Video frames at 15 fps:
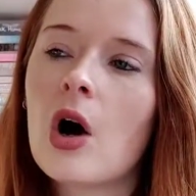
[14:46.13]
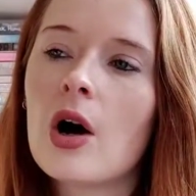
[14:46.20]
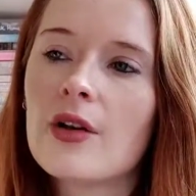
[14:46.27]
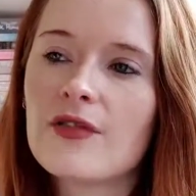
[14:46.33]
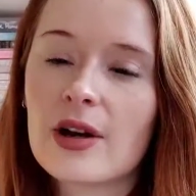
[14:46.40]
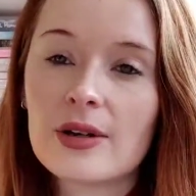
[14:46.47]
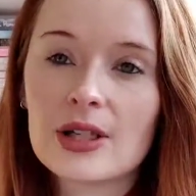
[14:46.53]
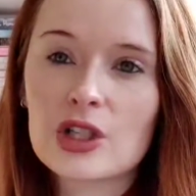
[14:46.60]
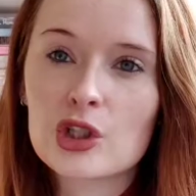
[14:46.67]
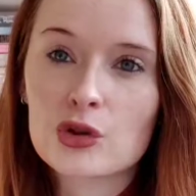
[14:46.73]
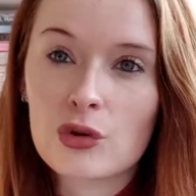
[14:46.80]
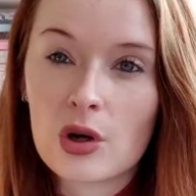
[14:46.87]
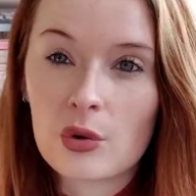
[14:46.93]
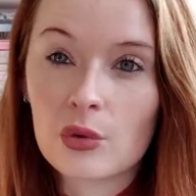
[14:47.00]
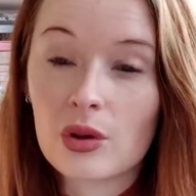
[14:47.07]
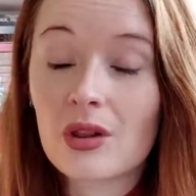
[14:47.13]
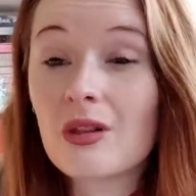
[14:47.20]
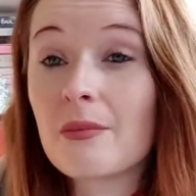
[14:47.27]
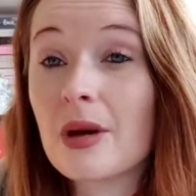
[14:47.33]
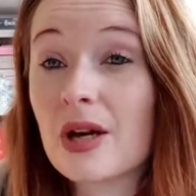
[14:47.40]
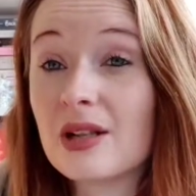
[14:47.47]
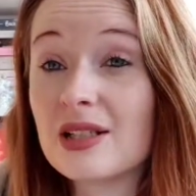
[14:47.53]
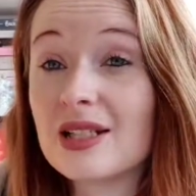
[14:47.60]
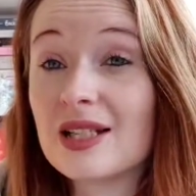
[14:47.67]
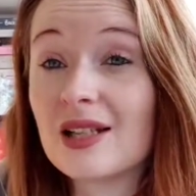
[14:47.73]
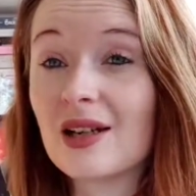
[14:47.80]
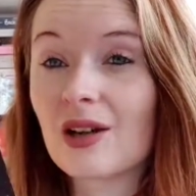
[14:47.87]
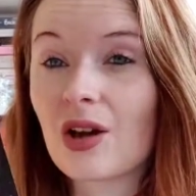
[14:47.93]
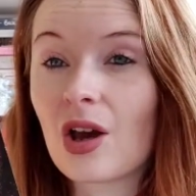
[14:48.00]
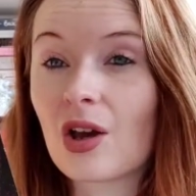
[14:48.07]
I found it a struggle that the murder
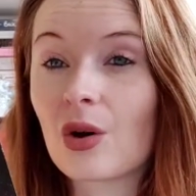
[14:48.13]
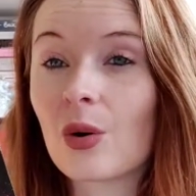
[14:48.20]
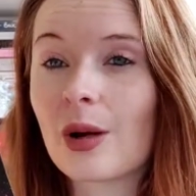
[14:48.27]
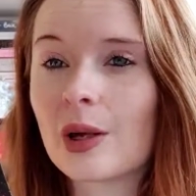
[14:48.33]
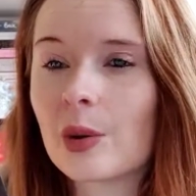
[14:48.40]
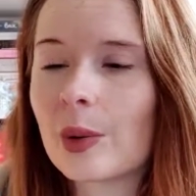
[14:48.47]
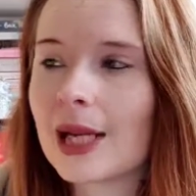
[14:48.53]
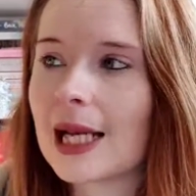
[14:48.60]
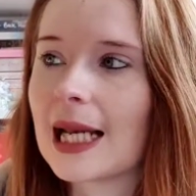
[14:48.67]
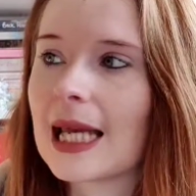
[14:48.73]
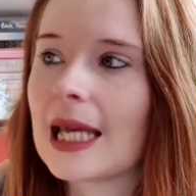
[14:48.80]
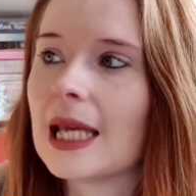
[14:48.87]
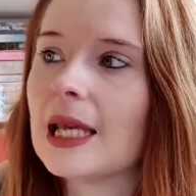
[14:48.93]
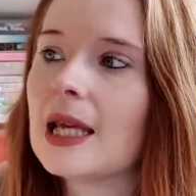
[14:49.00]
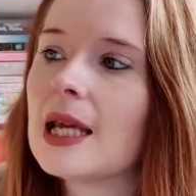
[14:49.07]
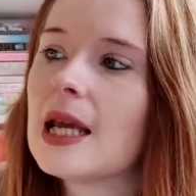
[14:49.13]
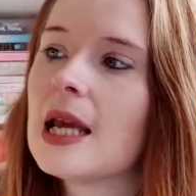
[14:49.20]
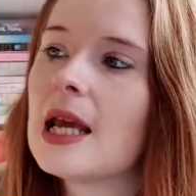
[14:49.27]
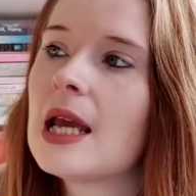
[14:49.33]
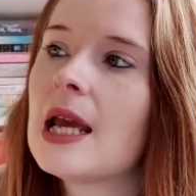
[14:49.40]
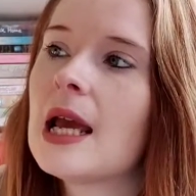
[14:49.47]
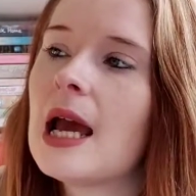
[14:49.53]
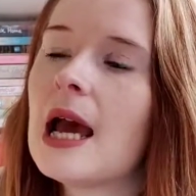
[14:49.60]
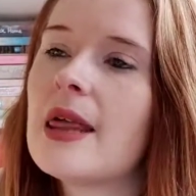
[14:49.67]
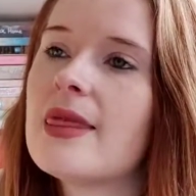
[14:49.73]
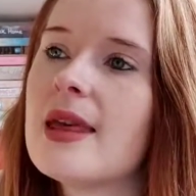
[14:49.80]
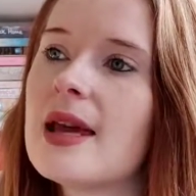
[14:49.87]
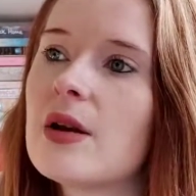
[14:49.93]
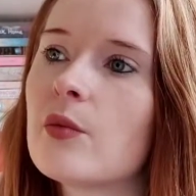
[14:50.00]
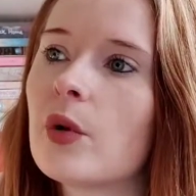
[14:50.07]
didn't occur quite quickly.
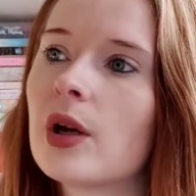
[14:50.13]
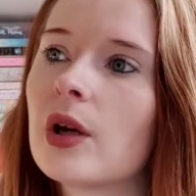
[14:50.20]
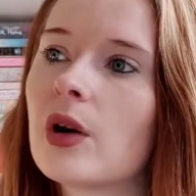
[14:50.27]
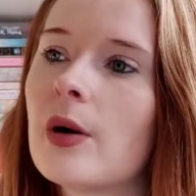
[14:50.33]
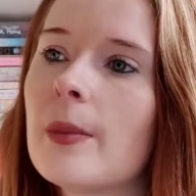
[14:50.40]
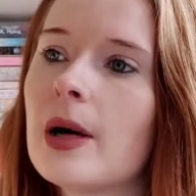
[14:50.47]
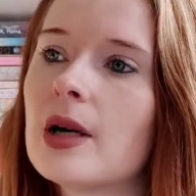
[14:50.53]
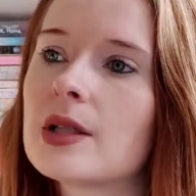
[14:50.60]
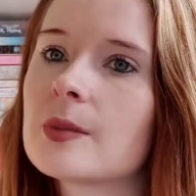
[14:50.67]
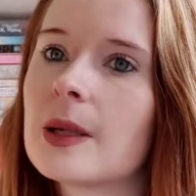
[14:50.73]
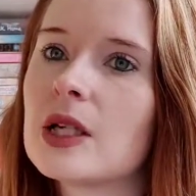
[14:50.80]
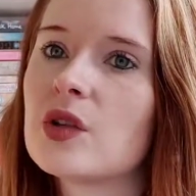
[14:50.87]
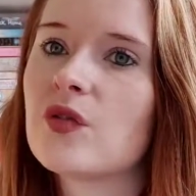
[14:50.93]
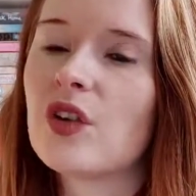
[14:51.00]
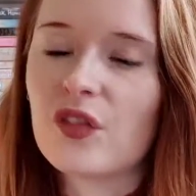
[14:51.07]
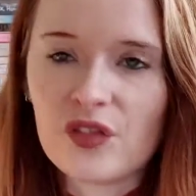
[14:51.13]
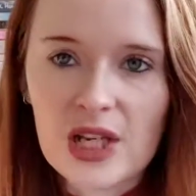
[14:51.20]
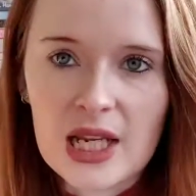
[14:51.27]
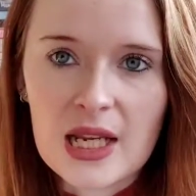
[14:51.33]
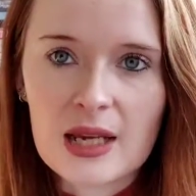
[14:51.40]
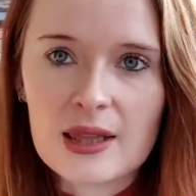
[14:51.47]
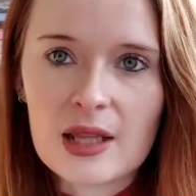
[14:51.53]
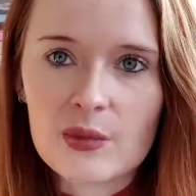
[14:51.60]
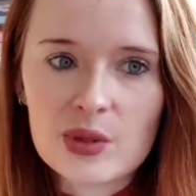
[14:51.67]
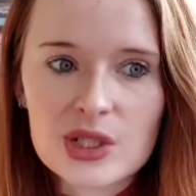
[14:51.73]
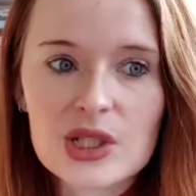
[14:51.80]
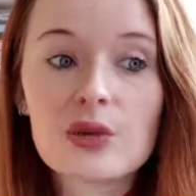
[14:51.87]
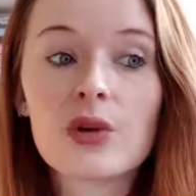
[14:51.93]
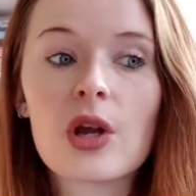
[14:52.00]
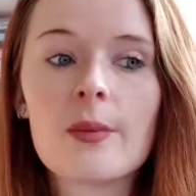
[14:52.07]
And then when I got past page 50 and there was
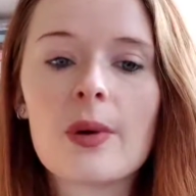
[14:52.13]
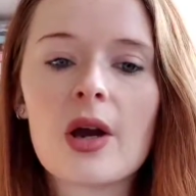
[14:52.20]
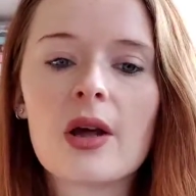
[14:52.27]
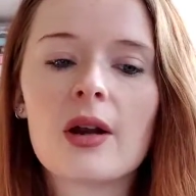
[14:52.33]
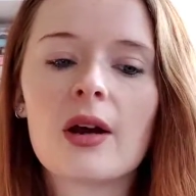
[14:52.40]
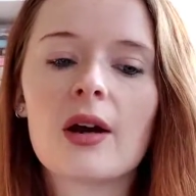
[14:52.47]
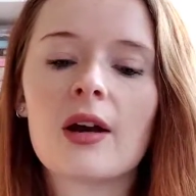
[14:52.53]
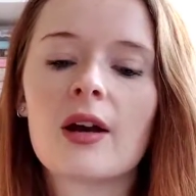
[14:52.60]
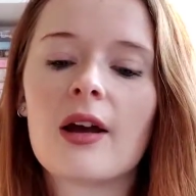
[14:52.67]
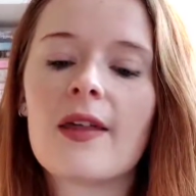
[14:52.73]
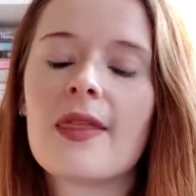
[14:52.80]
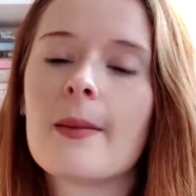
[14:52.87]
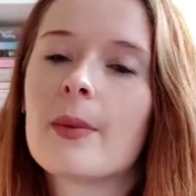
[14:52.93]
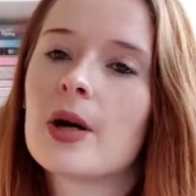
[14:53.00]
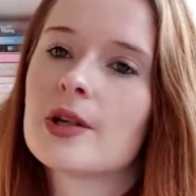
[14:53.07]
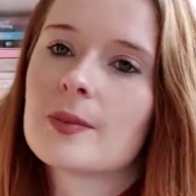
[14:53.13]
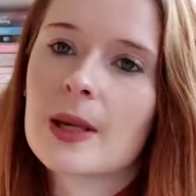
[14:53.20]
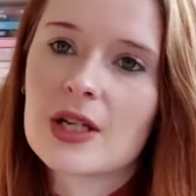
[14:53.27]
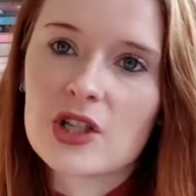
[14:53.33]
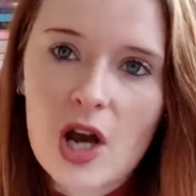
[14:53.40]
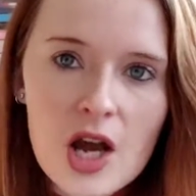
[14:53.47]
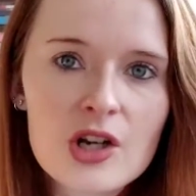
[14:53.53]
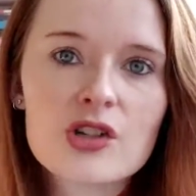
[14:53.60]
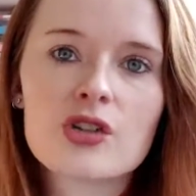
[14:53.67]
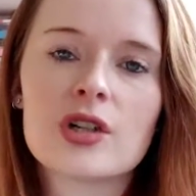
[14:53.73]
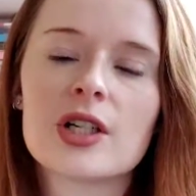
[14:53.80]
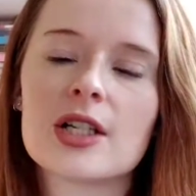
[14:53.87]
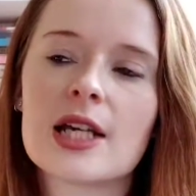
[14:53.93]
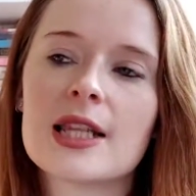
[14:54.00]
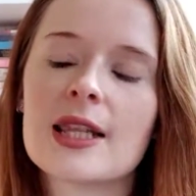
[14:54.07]
still no murder, and then past page
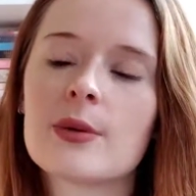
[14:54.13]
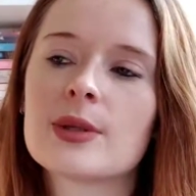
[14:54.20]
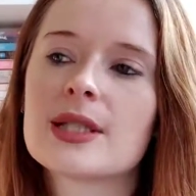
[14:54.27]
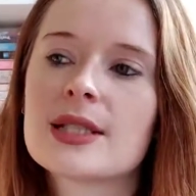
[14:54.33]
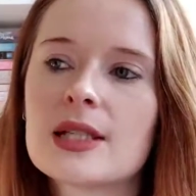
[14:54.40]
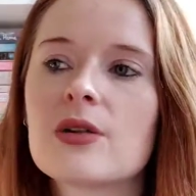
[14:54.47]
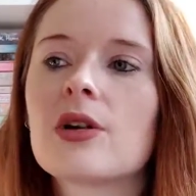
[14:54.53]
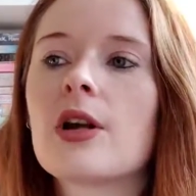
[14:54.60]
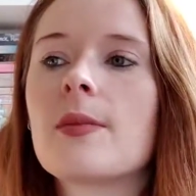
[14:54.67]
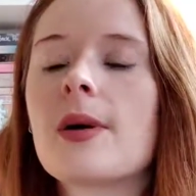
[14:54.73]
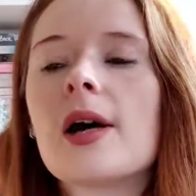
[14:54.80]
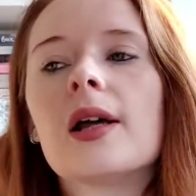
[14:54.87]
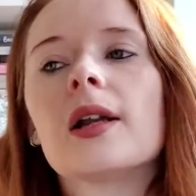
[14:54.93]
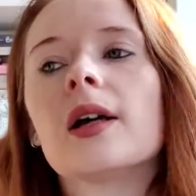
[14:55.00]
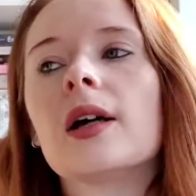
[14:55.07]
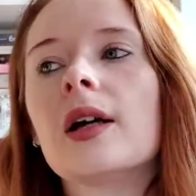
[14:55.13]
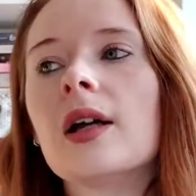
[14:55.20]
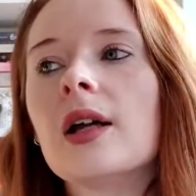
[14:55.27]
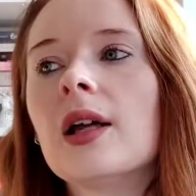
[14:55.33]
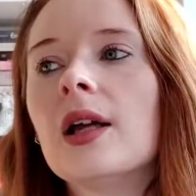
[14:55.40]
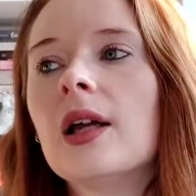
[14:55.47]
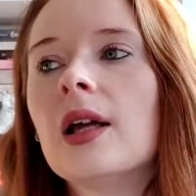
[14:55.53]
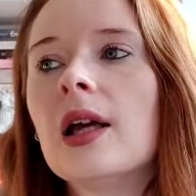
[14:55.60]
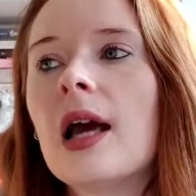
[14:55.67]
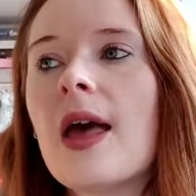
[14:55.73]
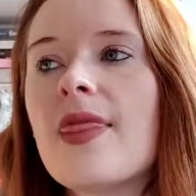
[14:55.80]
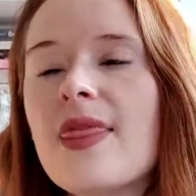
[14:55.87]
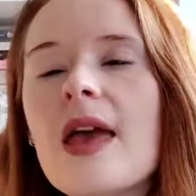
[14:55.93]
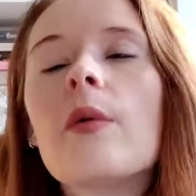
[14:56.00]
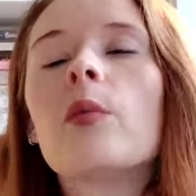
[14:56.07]
100 and there was still no murder,
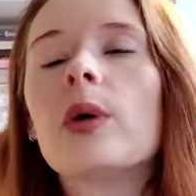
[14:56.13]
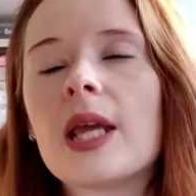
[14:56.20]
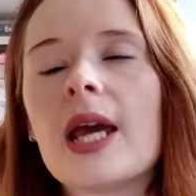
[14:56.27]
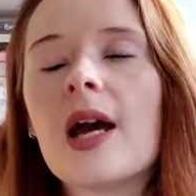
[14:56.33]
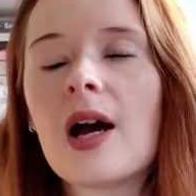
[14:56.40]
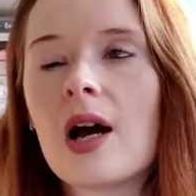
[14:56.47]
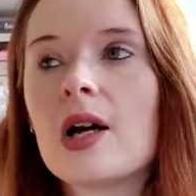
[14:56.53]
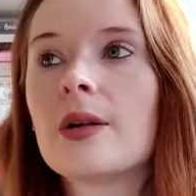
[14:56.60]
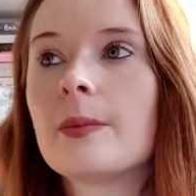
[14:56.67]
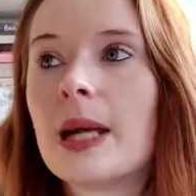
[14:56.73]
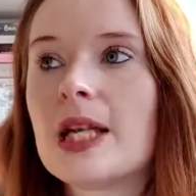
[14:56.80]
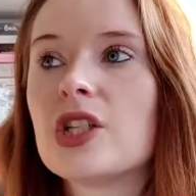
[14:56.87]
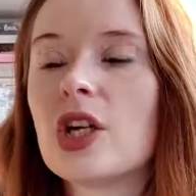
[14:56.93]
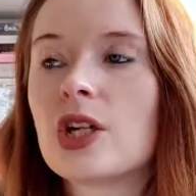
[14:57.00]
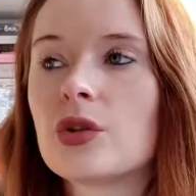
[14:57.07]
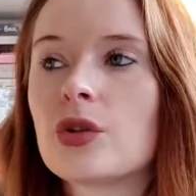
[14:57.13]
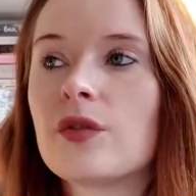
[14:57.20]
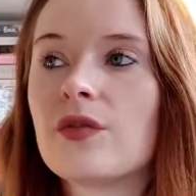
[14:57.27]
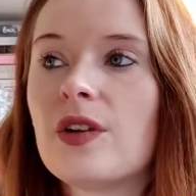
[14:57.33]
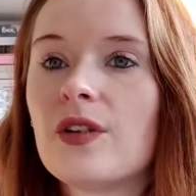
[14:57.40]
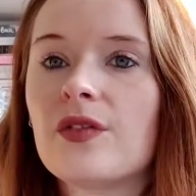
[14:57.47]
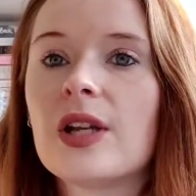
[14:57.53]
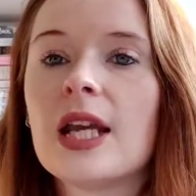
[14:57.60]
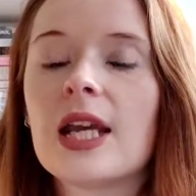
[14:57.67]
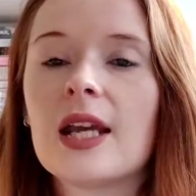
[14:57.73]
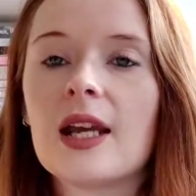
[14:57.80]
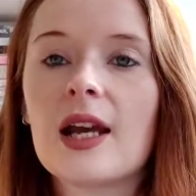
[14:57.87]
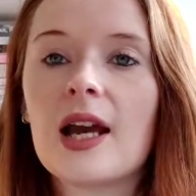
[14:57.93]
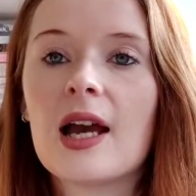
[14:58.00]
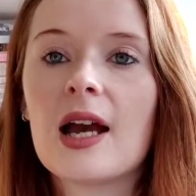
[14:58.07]
and then we hit page
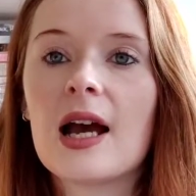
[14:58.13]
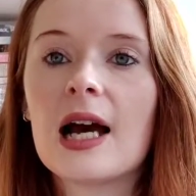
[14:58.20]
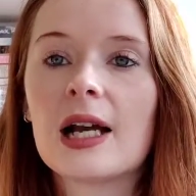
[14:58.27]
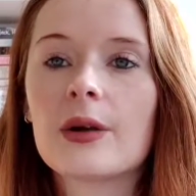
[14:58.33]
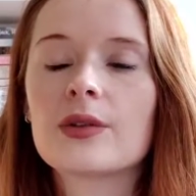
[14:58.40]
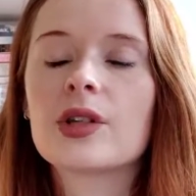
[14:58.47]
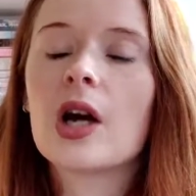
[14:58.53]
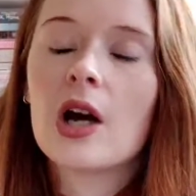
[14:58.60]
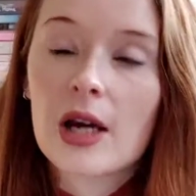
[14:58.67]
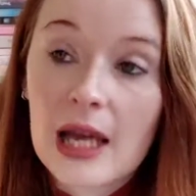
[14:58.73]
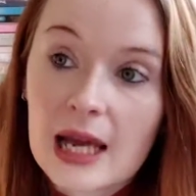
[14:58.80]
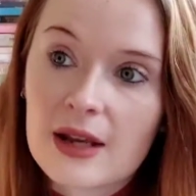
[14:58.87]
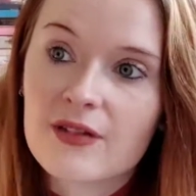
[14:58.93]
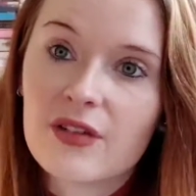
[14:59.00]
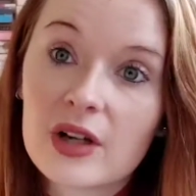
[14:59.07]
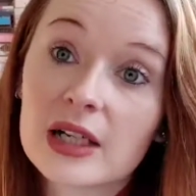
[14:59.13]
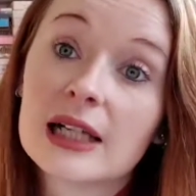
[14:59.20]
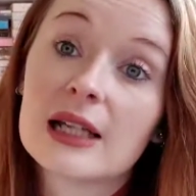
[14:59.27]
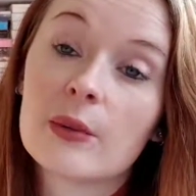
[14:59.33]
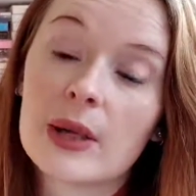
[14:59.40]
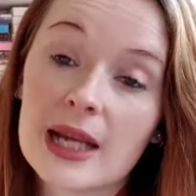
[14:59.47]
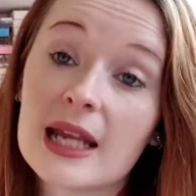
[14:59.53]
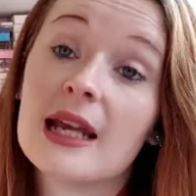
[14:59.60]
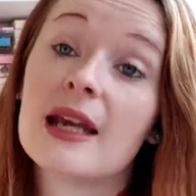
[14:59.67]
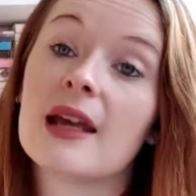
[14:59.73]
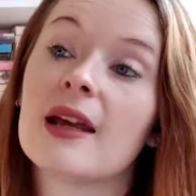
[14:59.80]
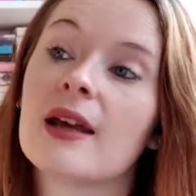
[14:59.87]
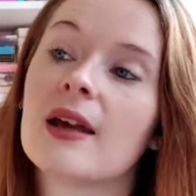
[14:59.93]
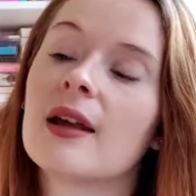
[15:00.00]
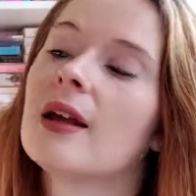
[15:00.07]
150 and I was like, okay, finally we're
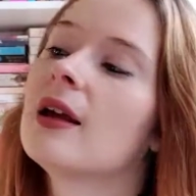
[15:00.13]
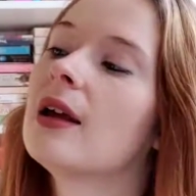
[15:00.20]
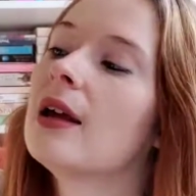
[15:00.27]
here.